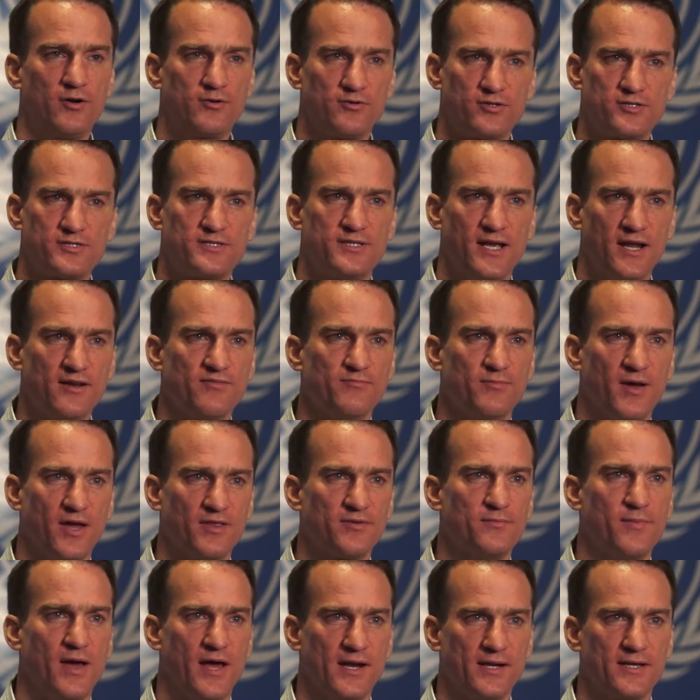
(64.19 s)
set of
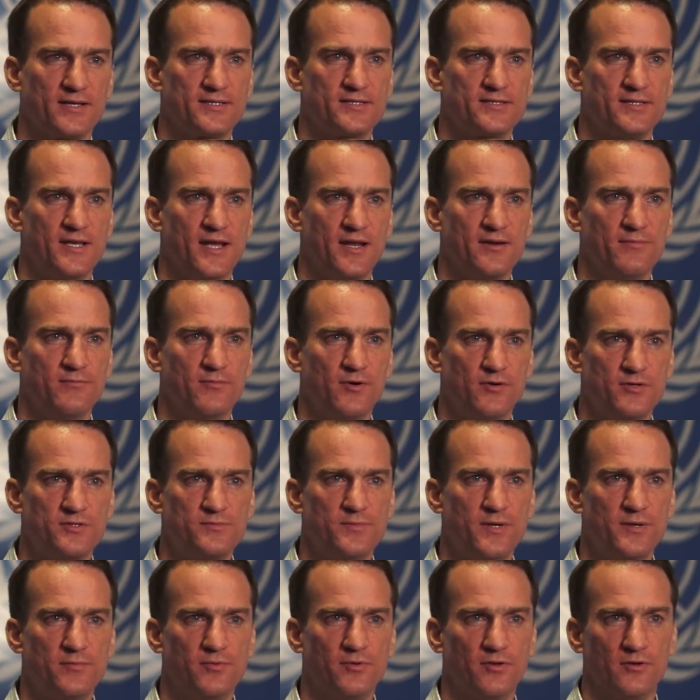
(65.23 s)
mathematics than most
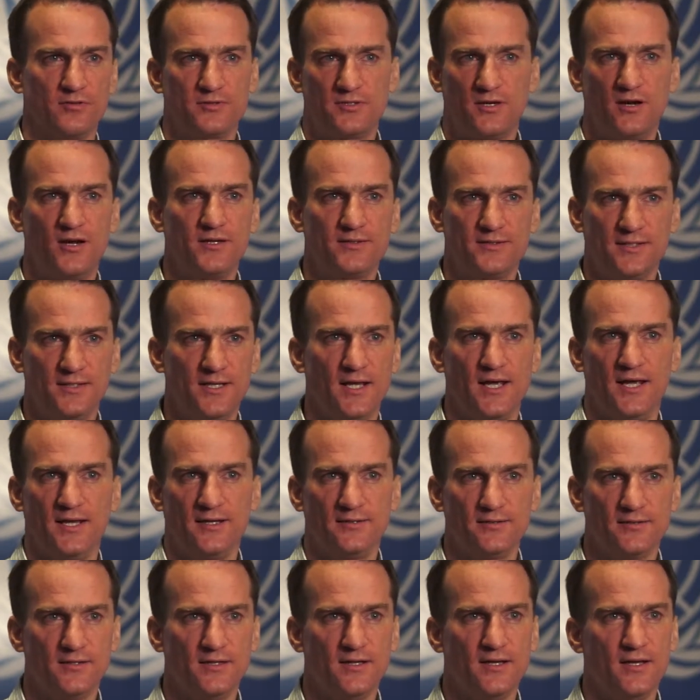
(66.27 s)
people are taught today.
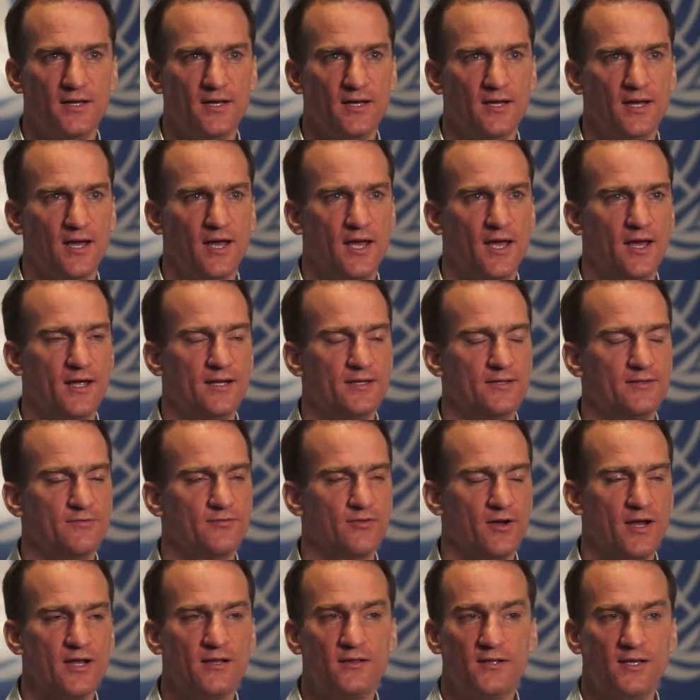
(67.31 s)
And
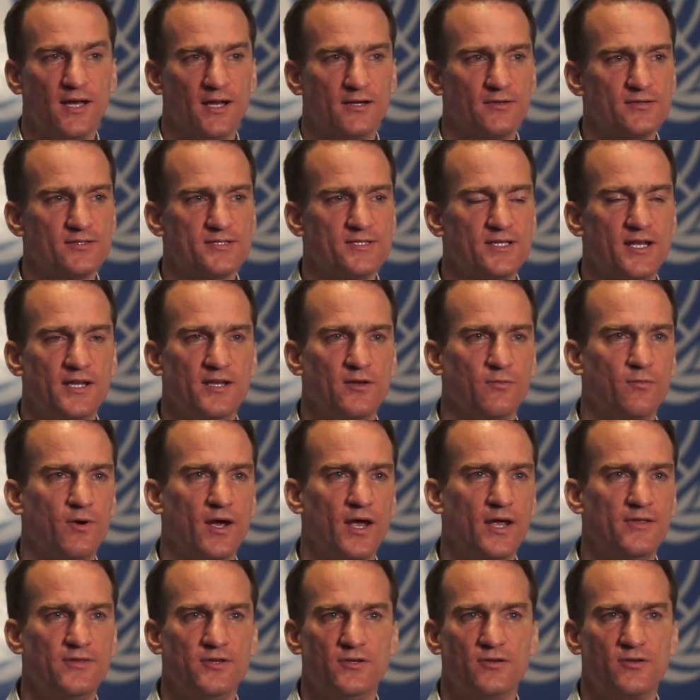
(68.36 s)
frankly, I don't see any
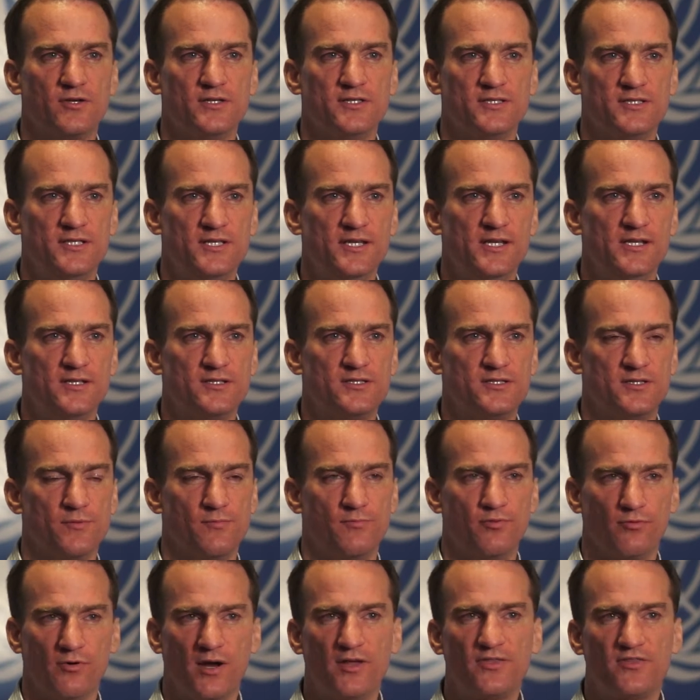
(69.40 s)
way that you can teach the
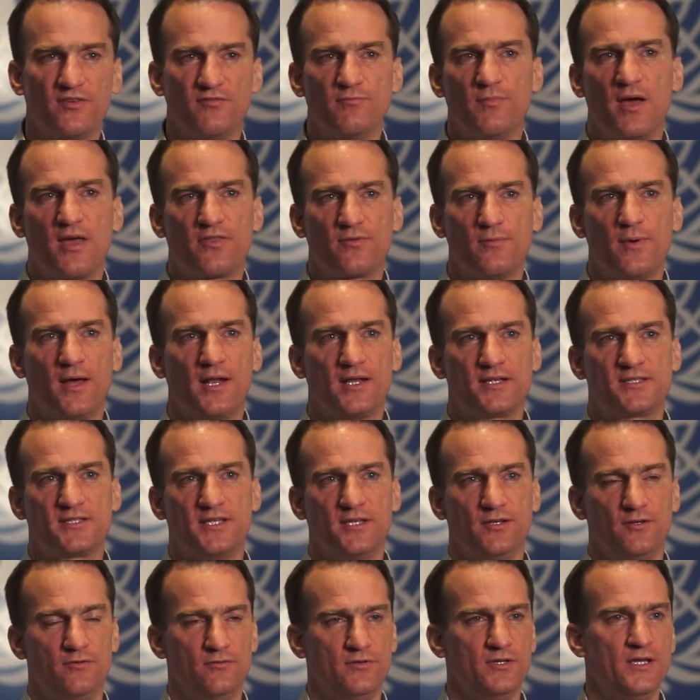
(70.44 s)
breadth of mathematics that
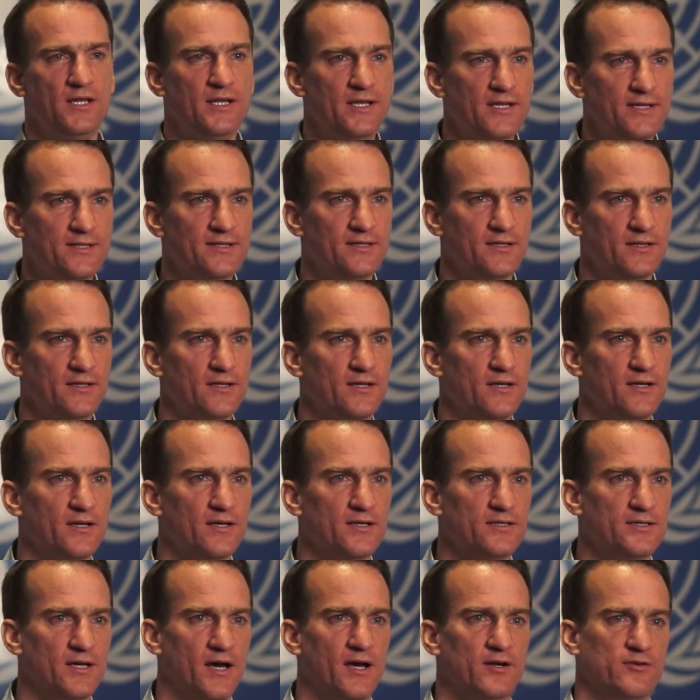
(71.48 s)
you need
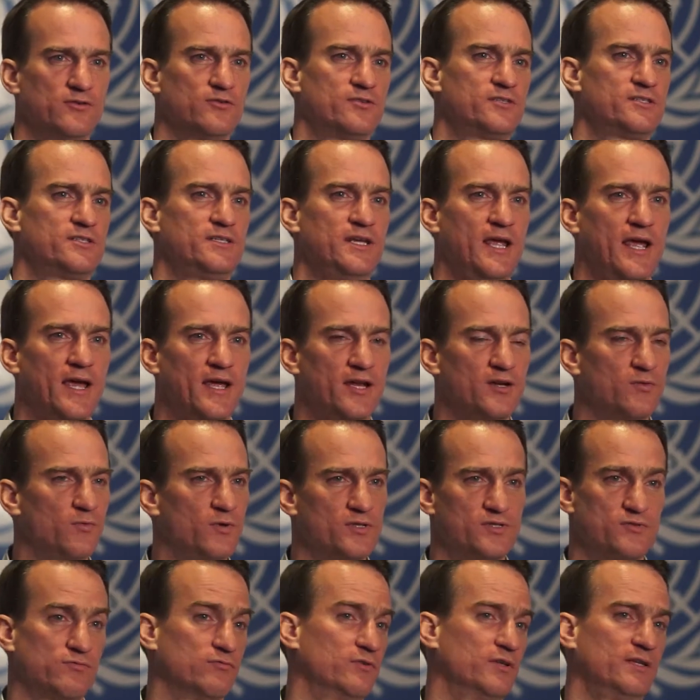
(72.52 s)
to understand
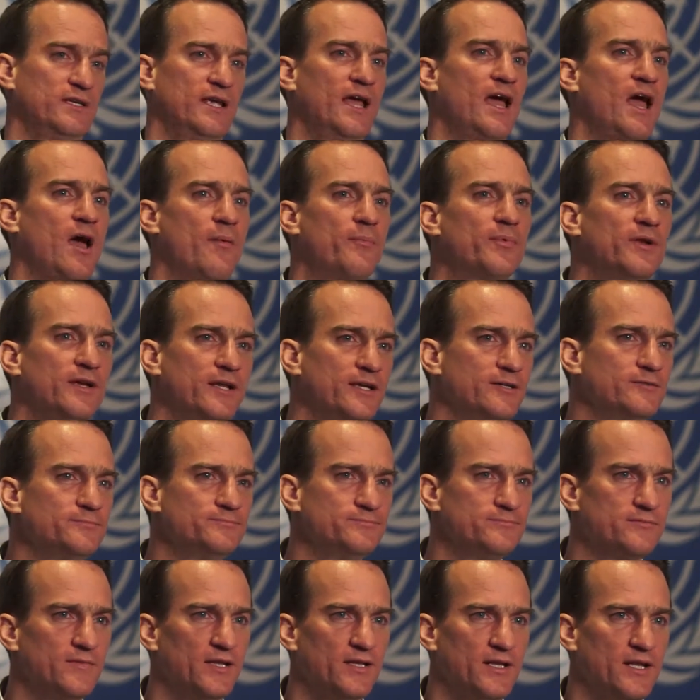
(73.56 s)
what's really happening
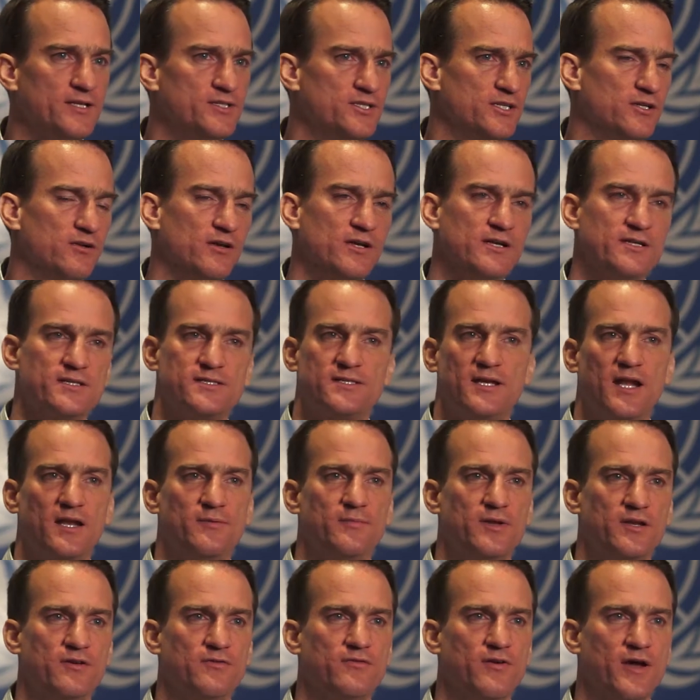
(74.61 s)
in engineering, design, and
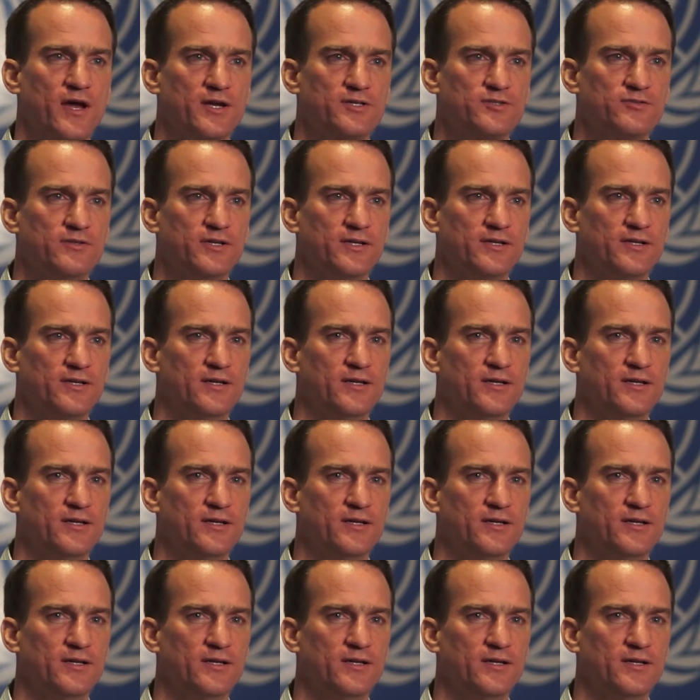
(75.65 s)
manufacturing